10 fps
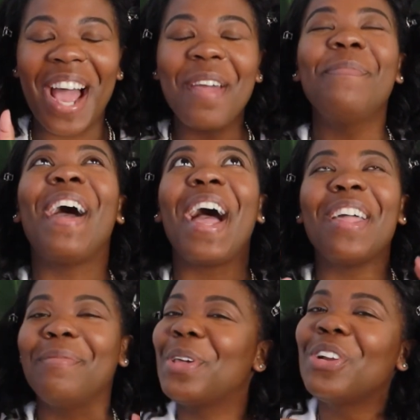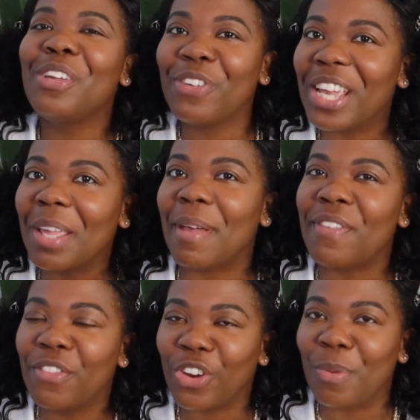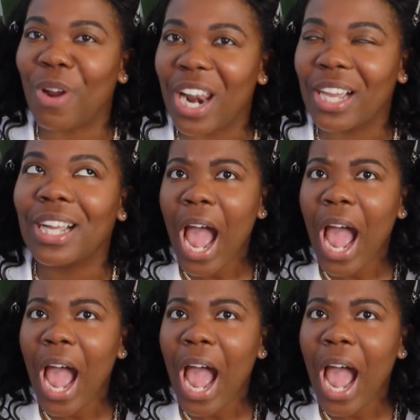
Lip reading: I am literally forgetting my favorite cream product.